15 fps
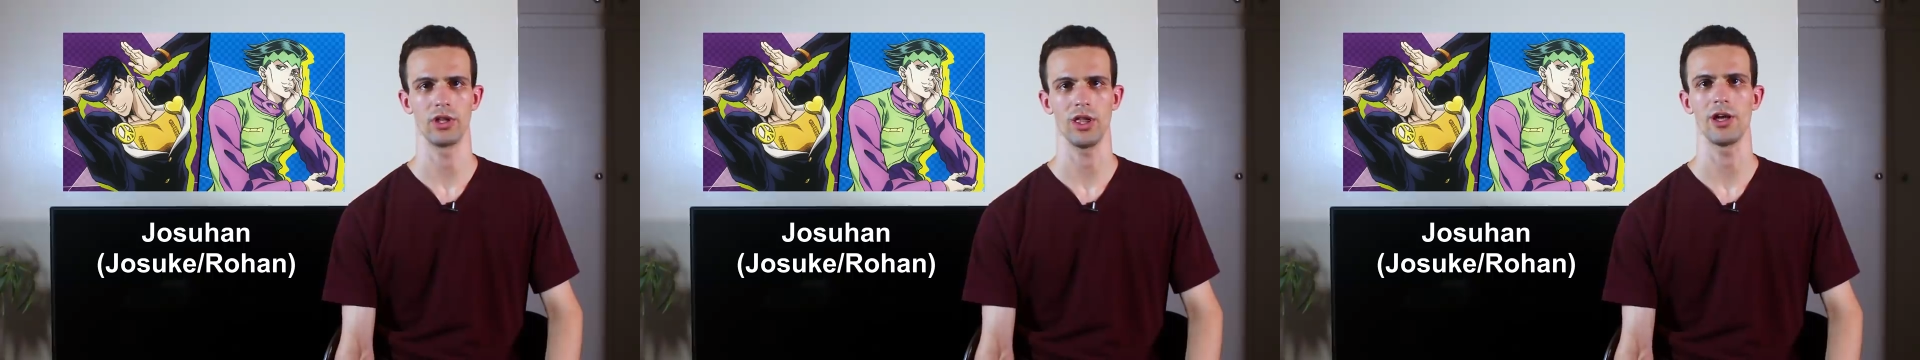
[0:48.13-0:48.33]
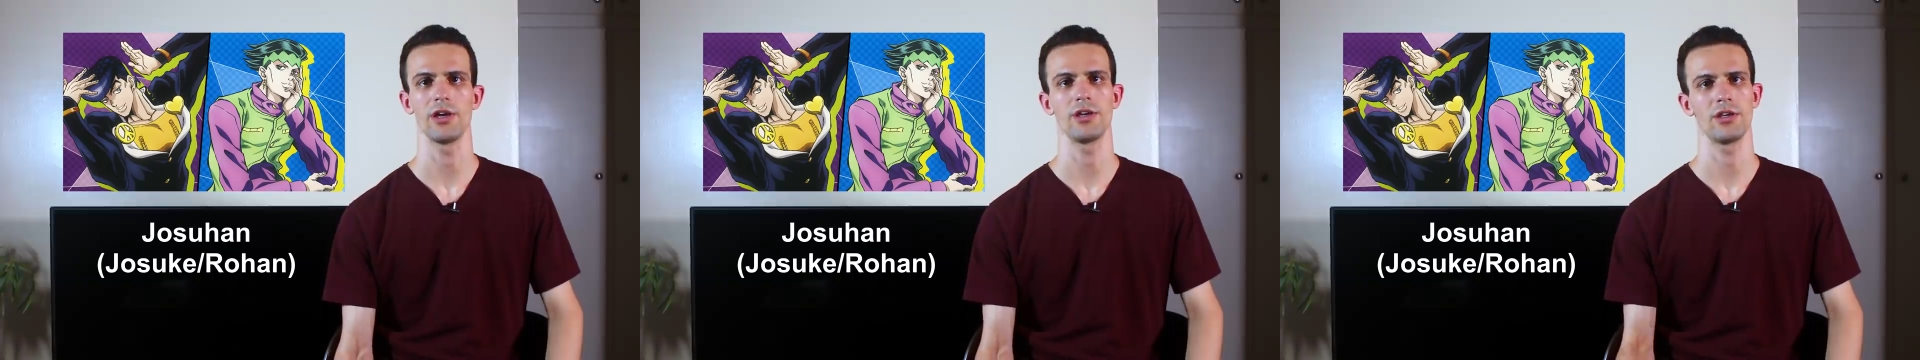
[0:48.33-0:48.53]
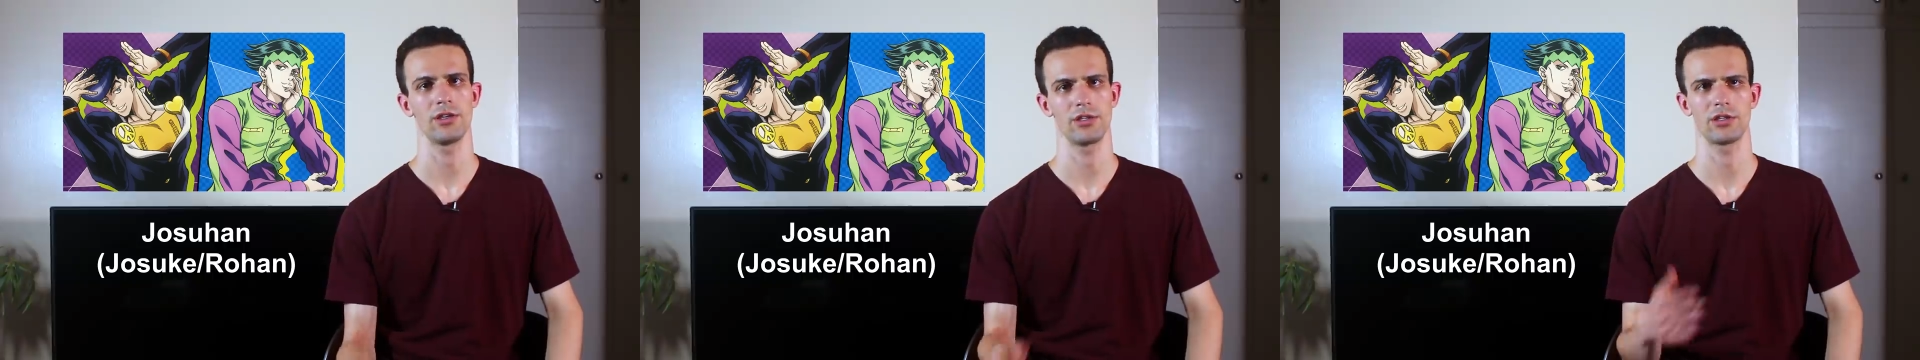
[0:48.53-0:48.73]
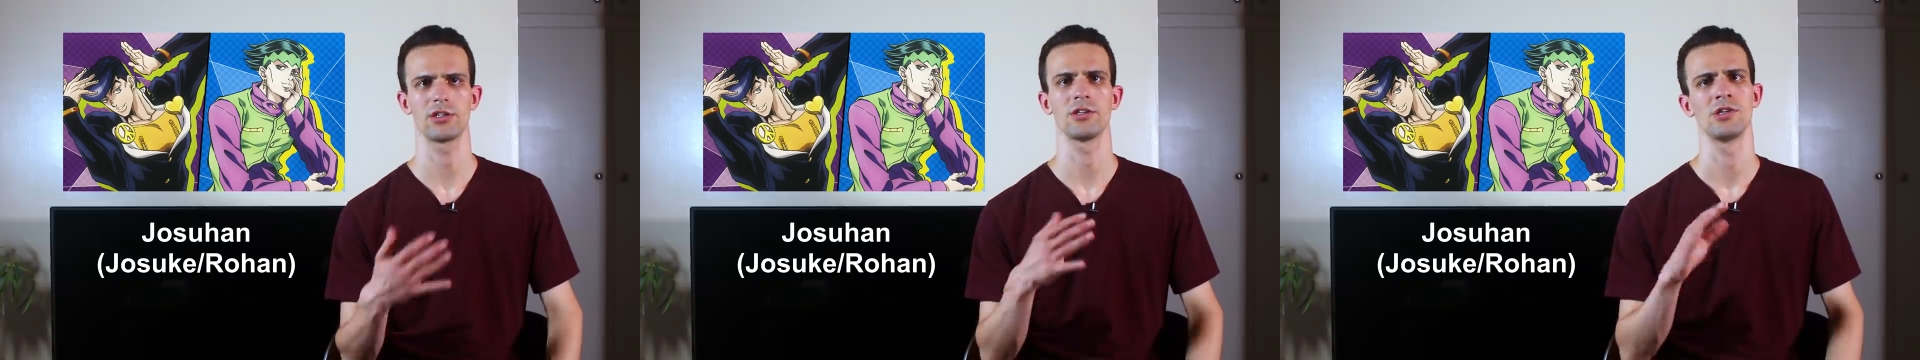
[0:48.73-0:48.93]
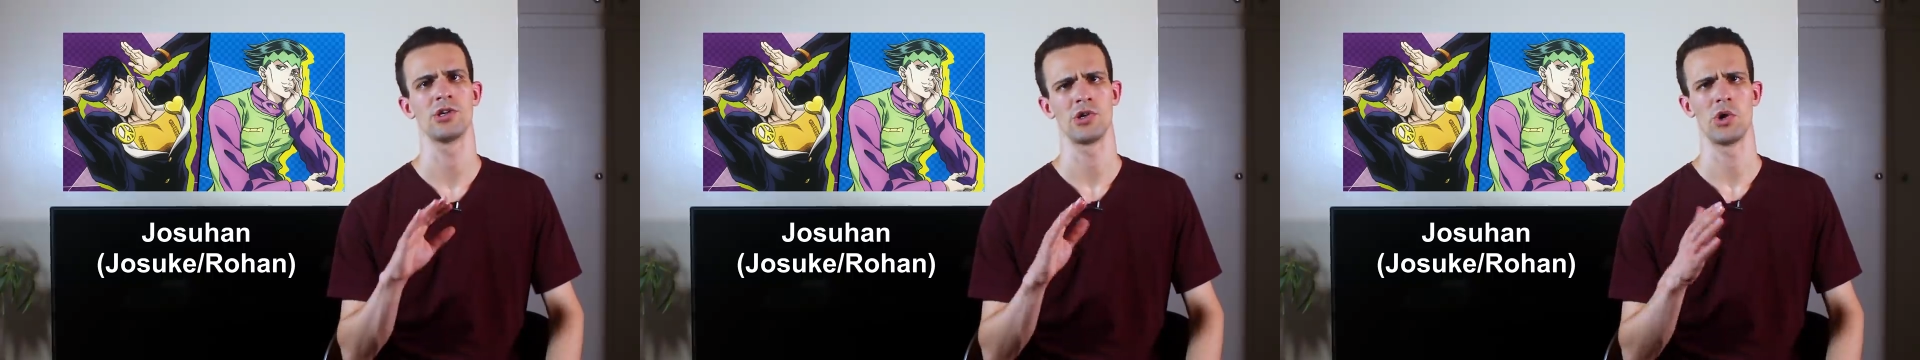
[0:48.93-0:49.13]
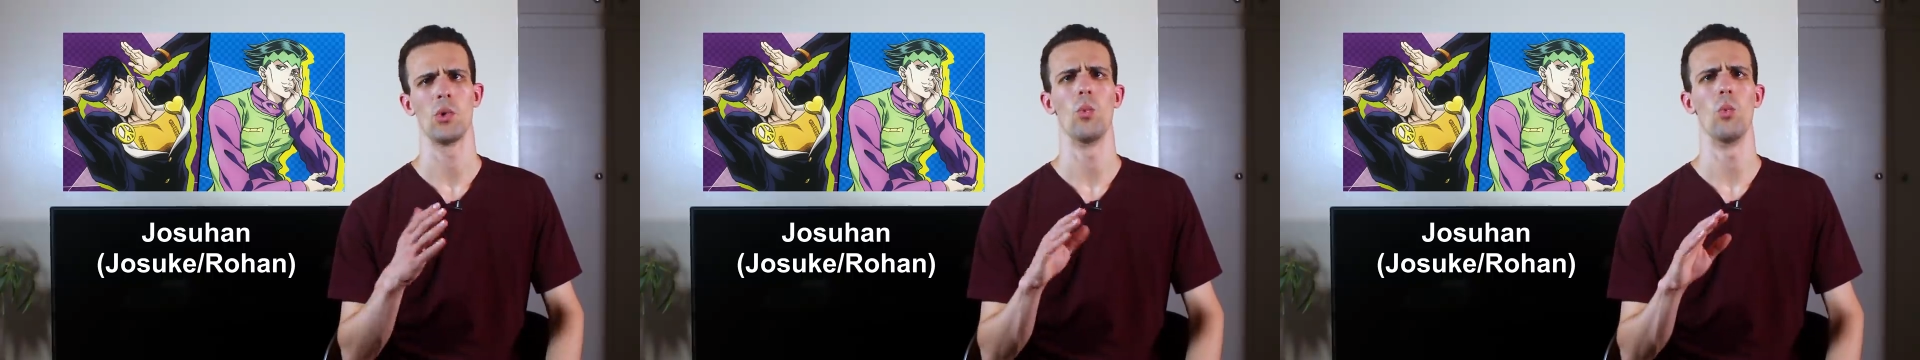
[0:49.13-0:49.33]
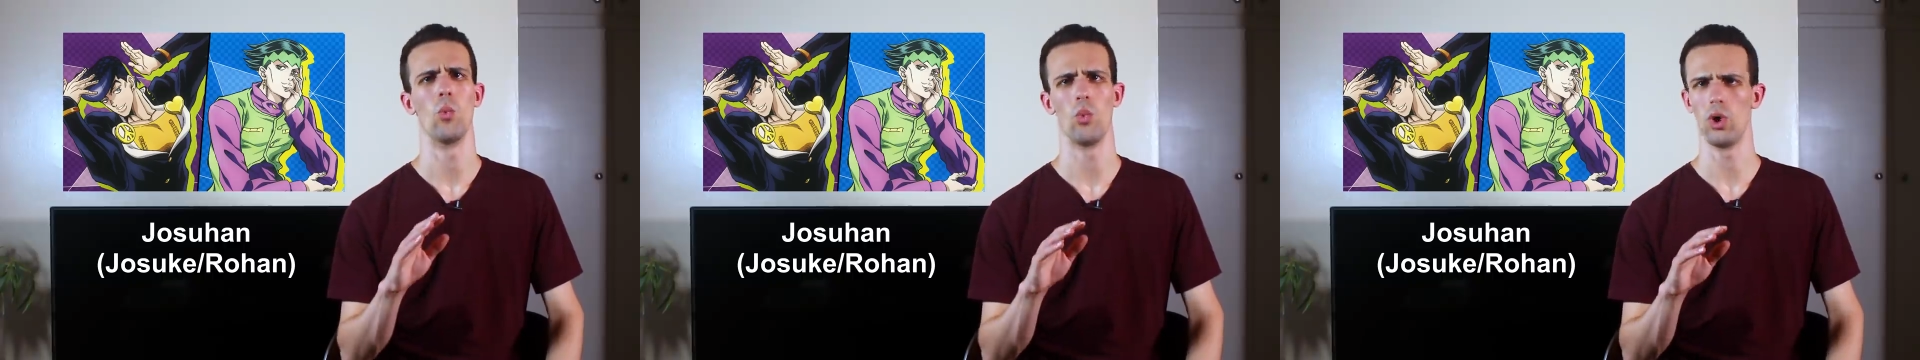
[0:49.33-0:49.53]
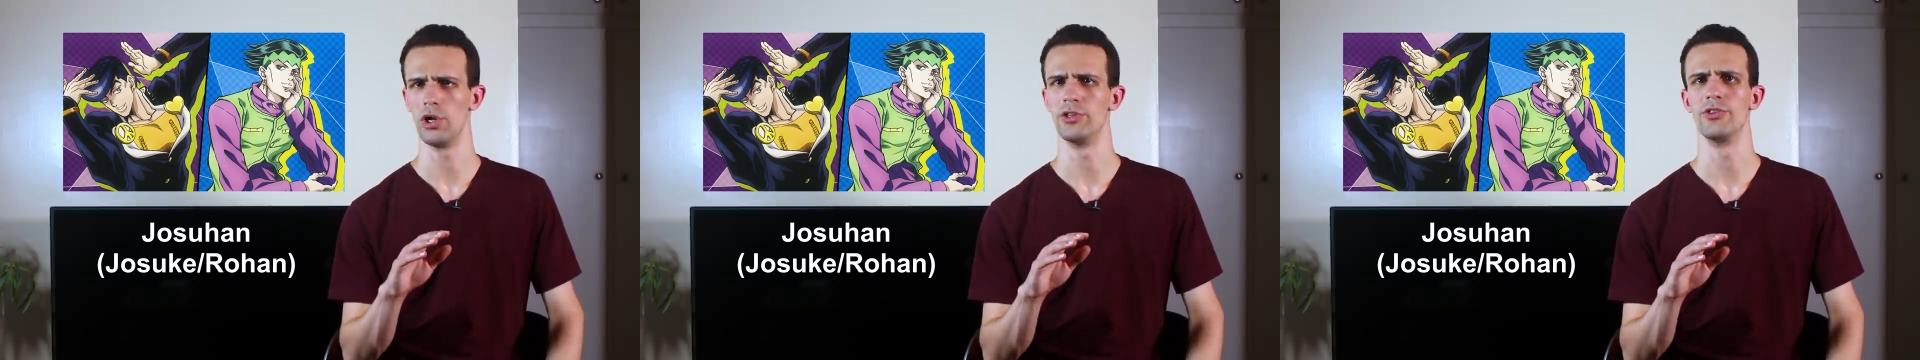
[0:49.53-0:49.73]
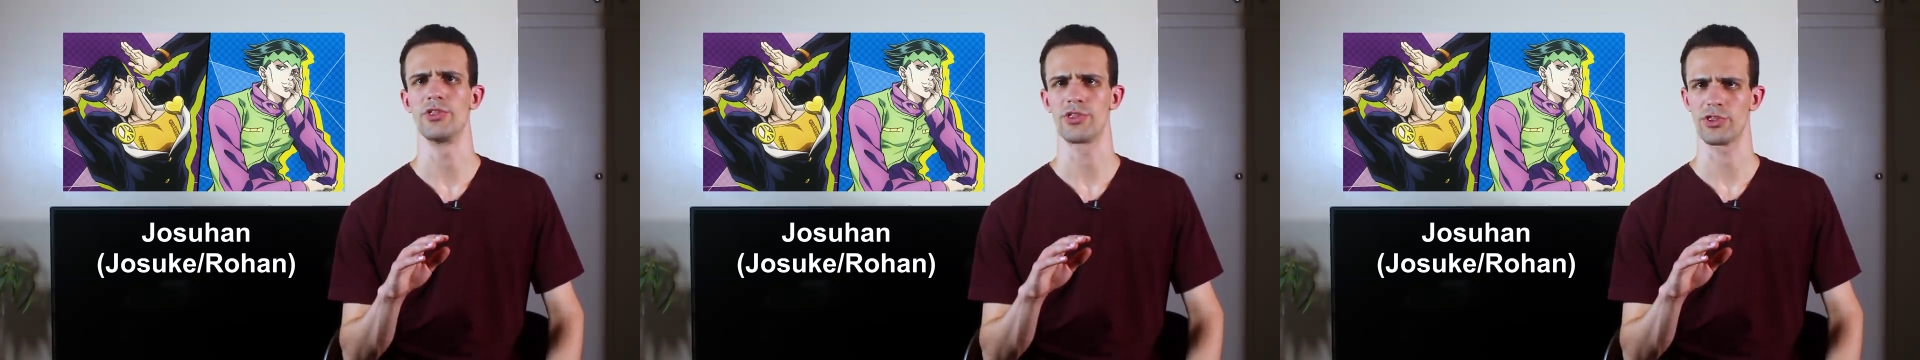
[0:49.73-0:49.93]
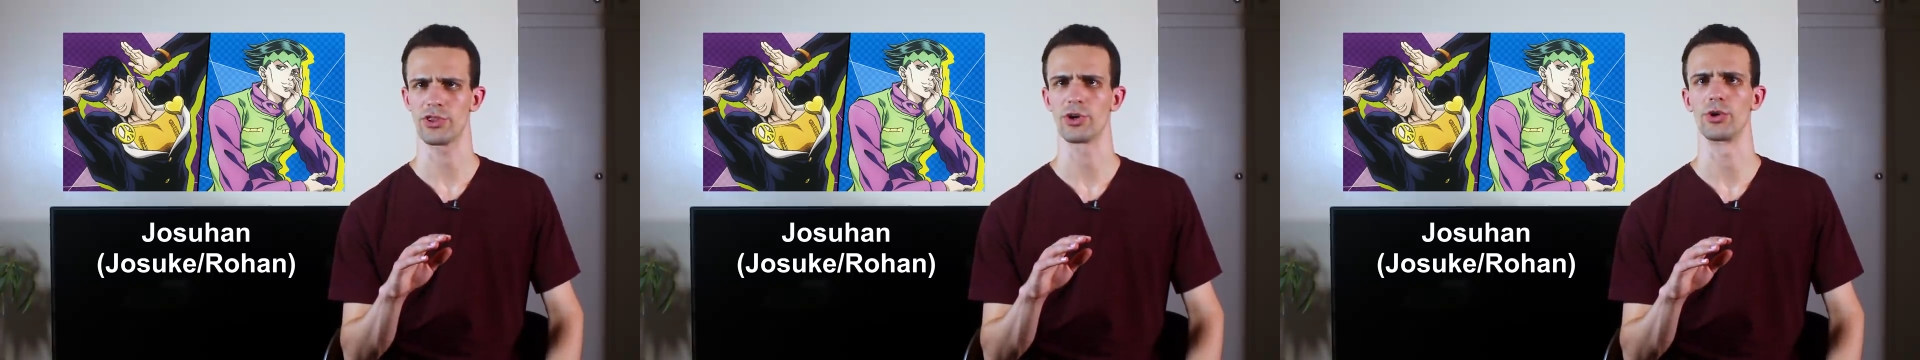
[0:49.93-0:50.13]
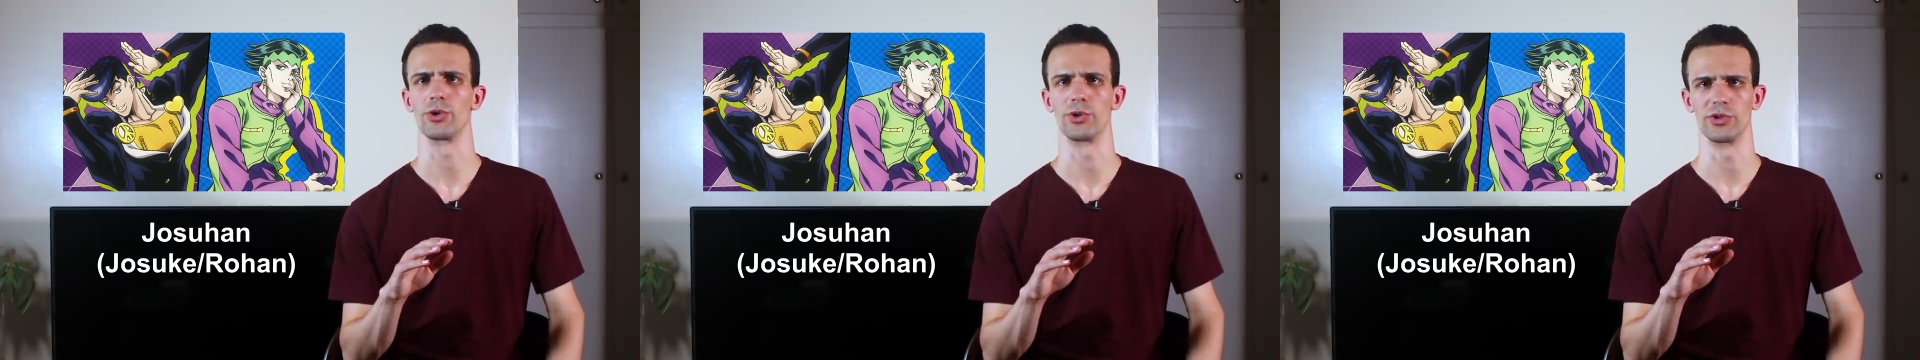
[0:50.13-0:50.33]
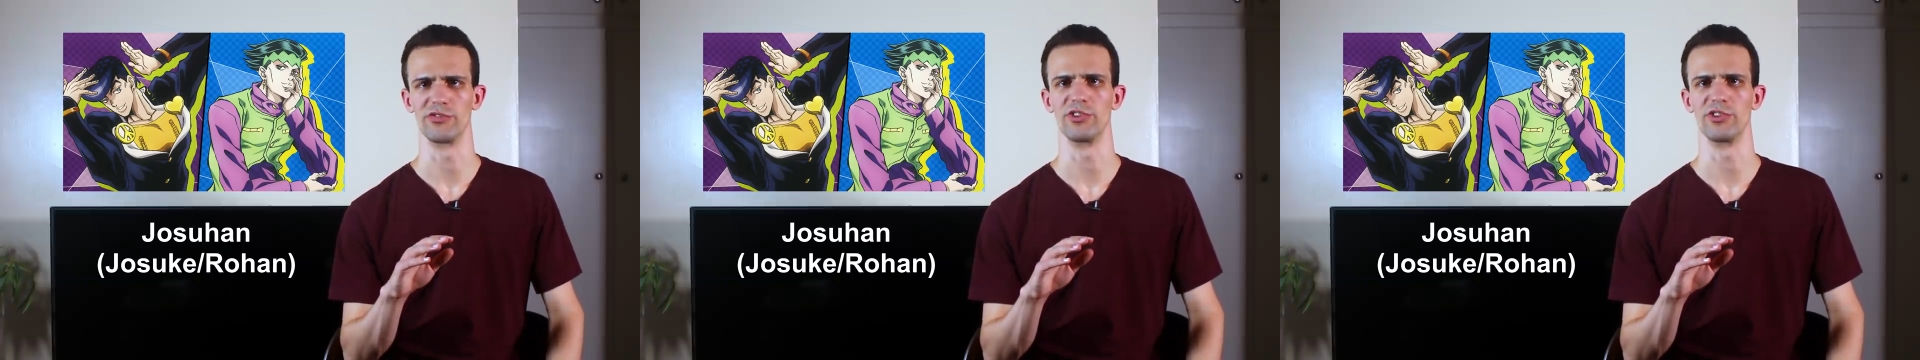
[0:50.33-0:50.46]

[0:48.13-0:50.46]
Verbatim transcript: like, one-third